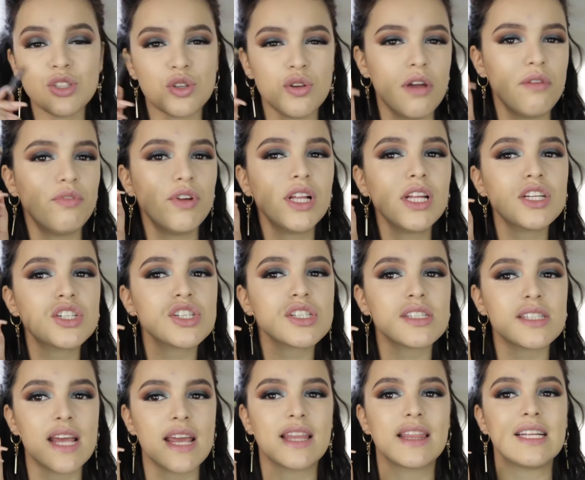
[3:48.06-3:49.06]
So I really
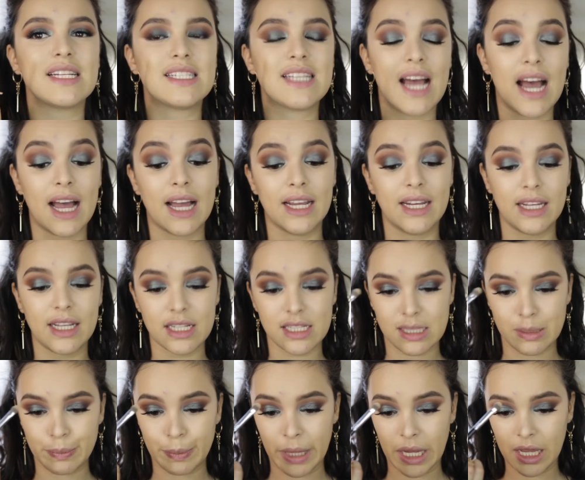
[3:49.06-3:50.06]
just take the
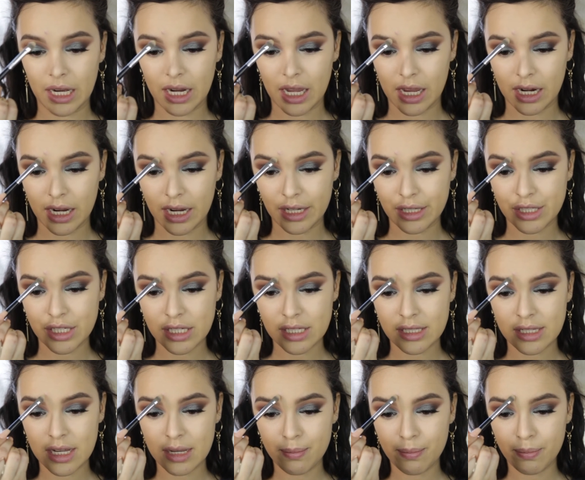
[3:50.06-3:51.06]
tiniest bit and I
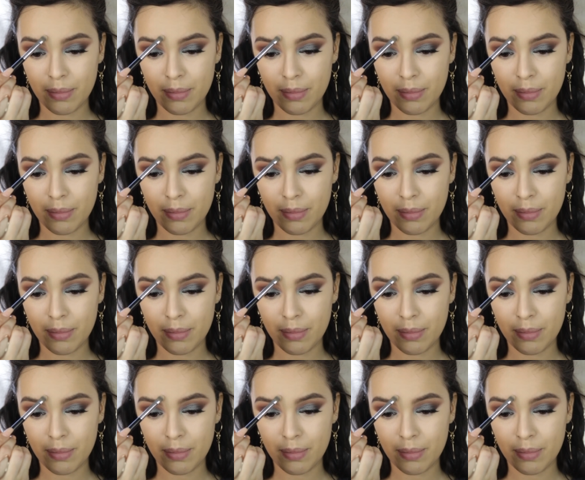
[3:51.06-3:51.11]
just